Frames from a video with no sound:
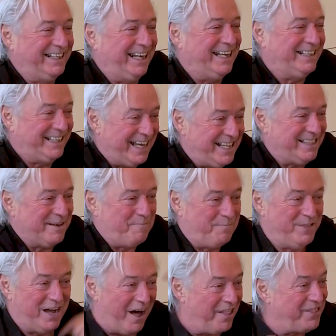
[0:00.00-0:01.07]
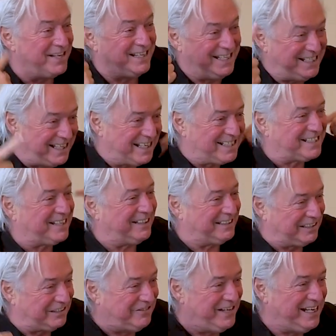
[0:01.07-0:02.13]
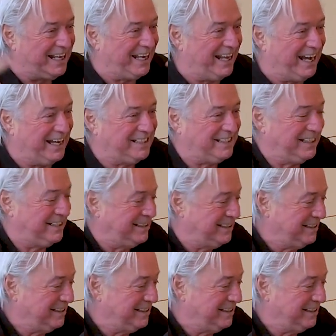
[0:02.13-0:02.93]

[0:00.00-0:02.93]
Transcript: And then the other DJs started realizing,